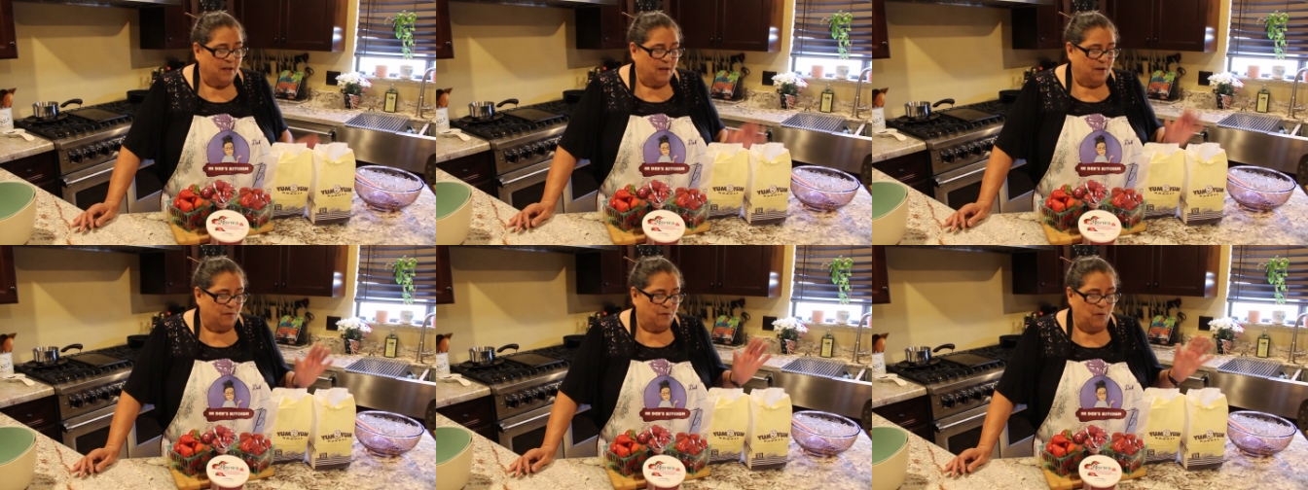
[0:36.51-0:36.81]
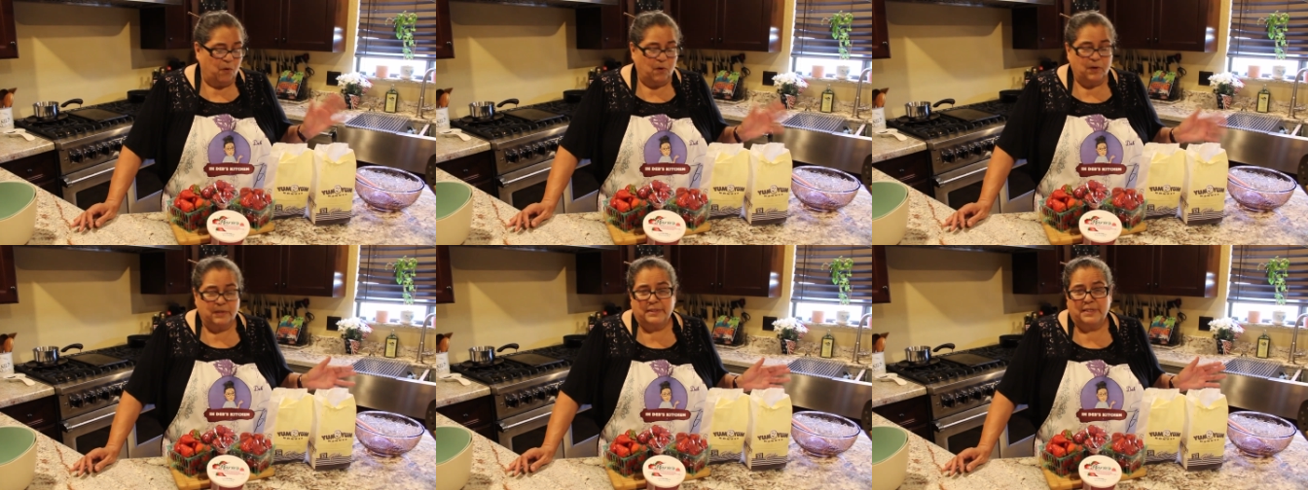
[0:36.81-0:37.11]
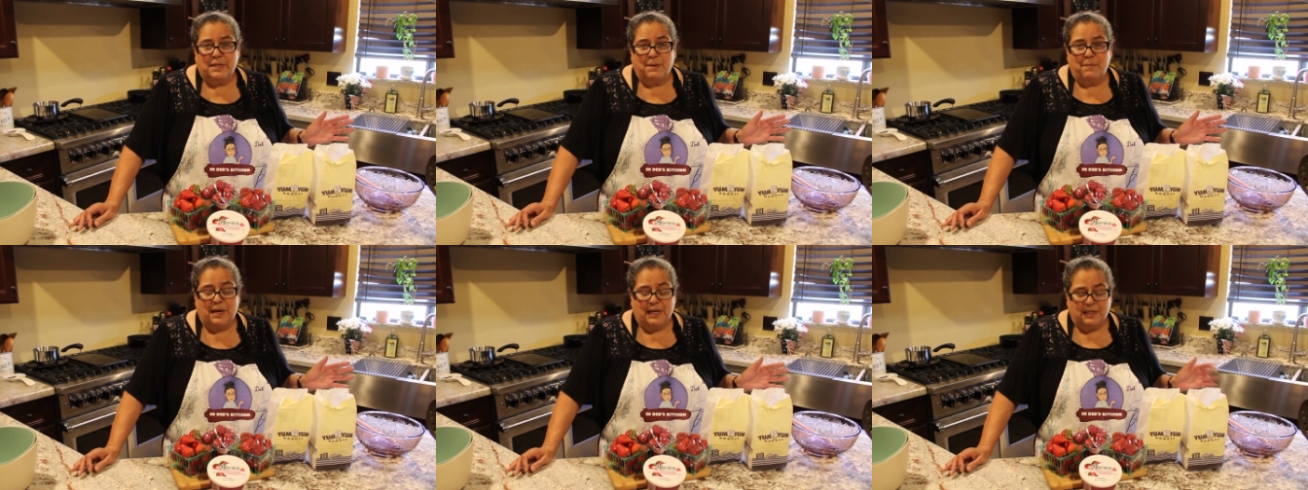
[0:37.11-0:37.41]
Of
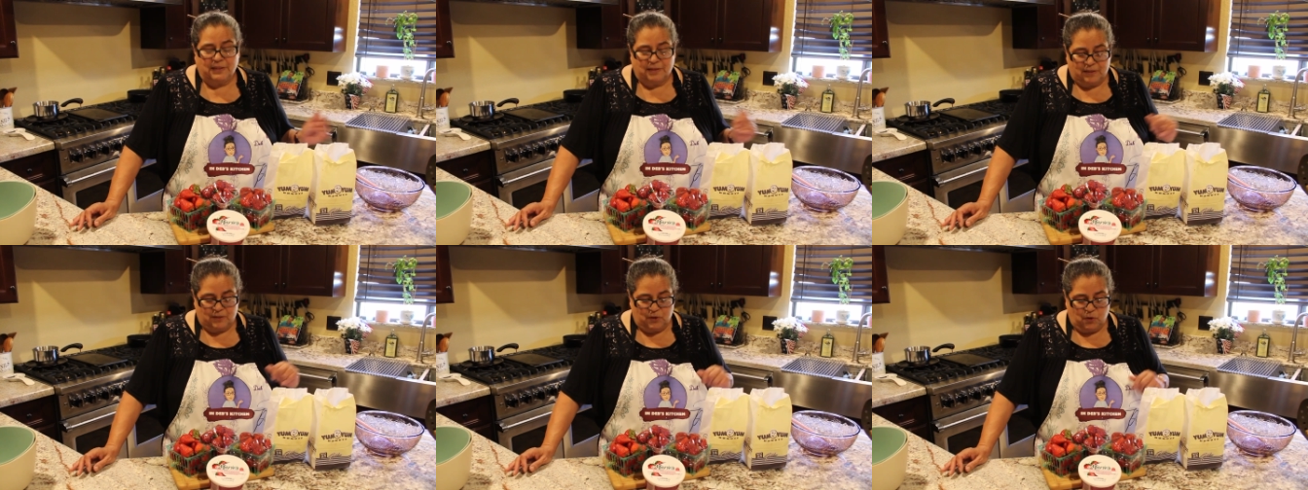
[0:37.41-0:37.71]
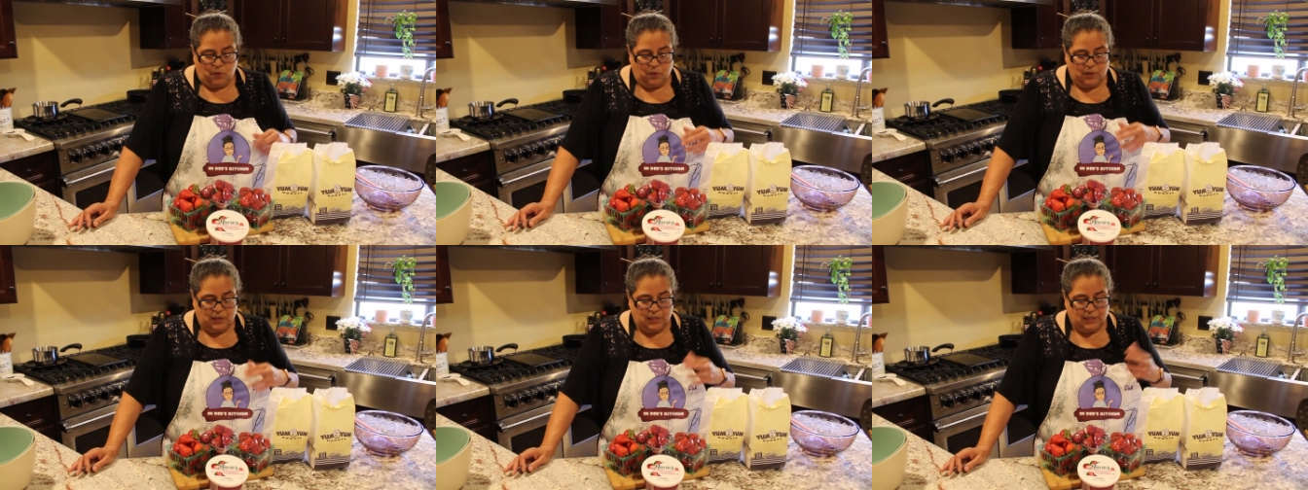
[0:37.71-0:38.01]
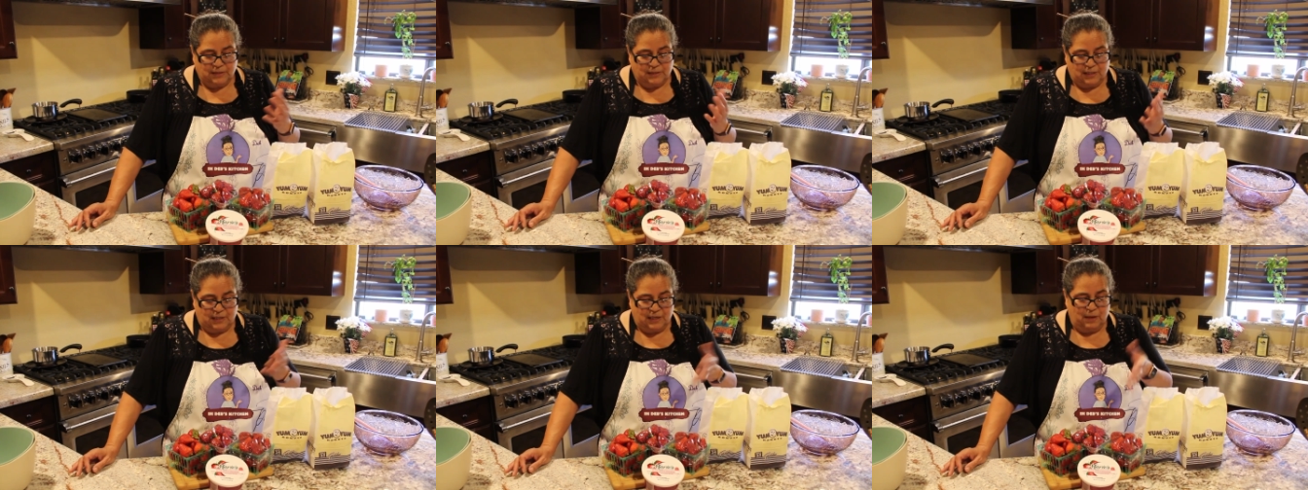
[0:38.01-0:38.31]
course, he makes the
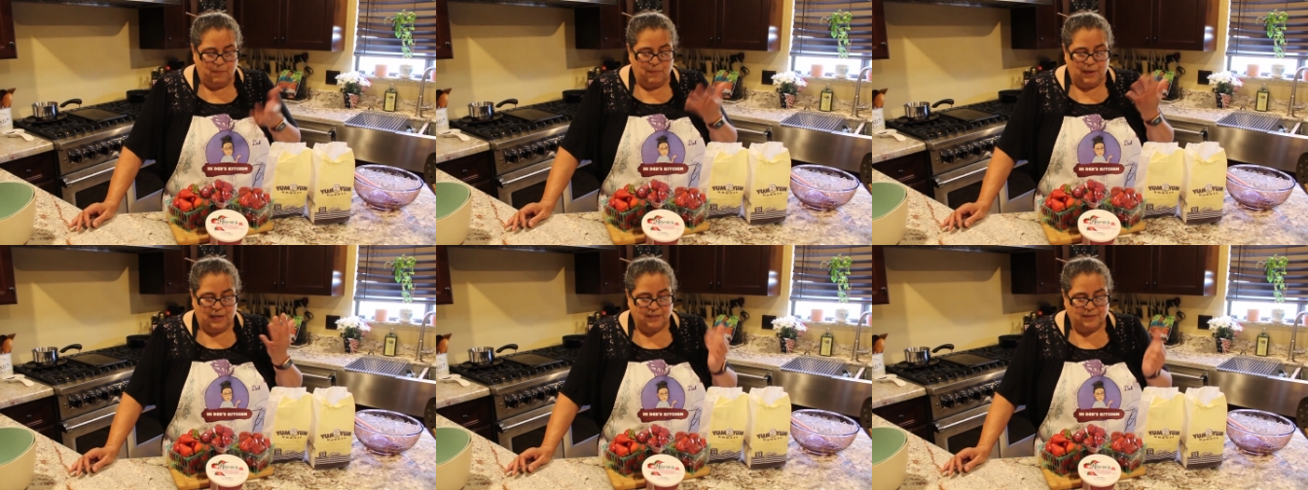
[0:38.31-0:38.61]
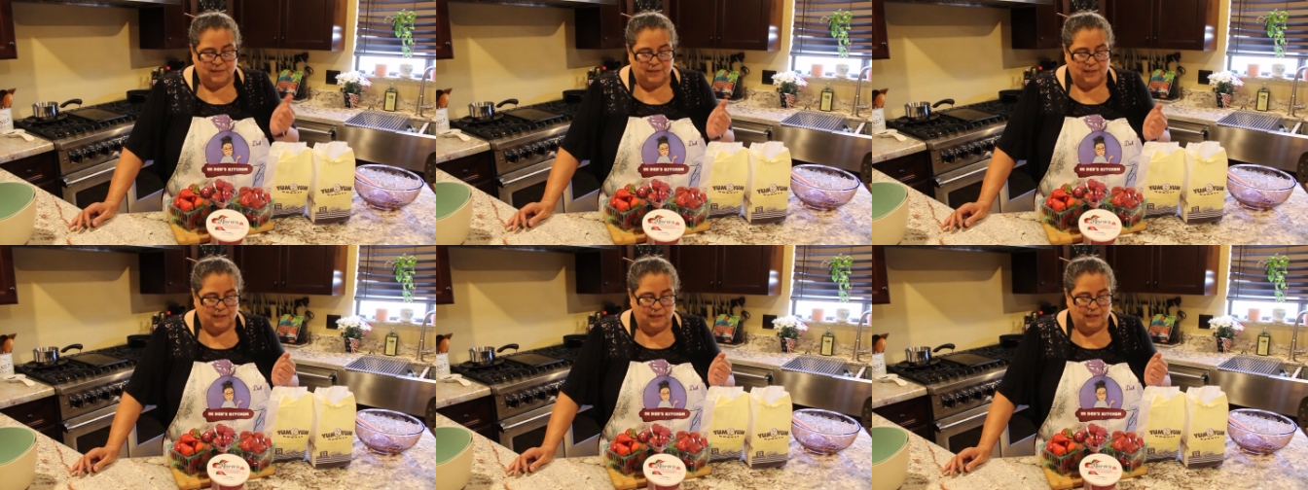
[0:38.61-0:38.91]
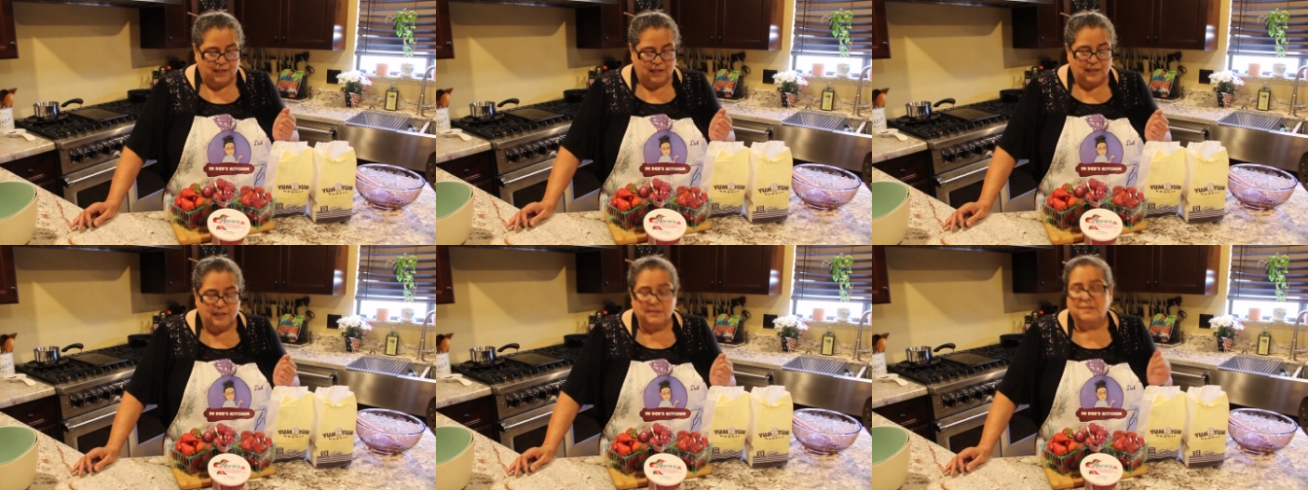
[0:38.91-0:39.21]
donuts and he makes the
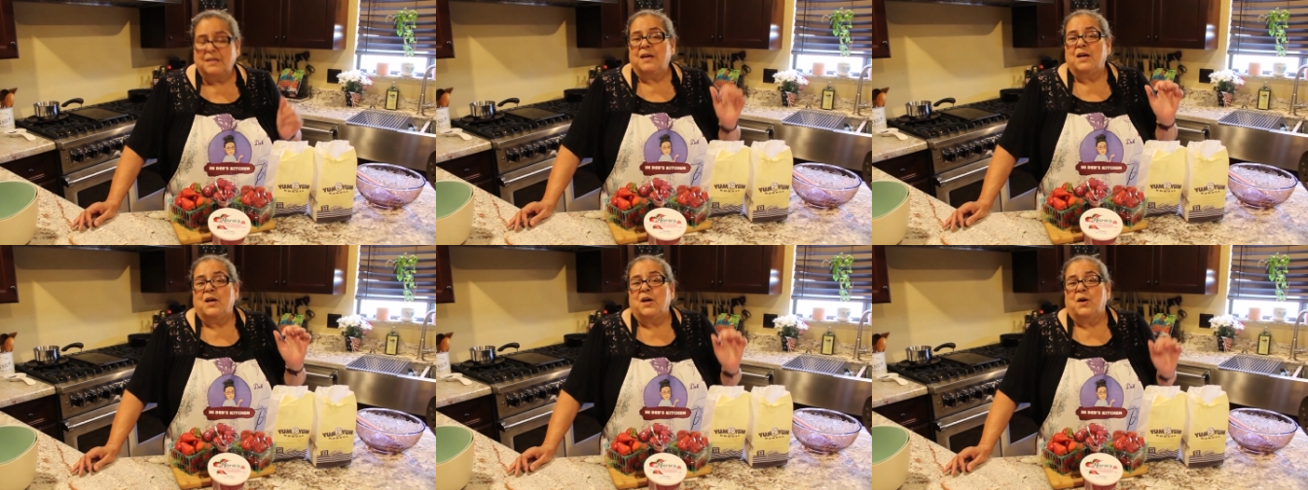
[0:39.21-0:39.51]
glaze.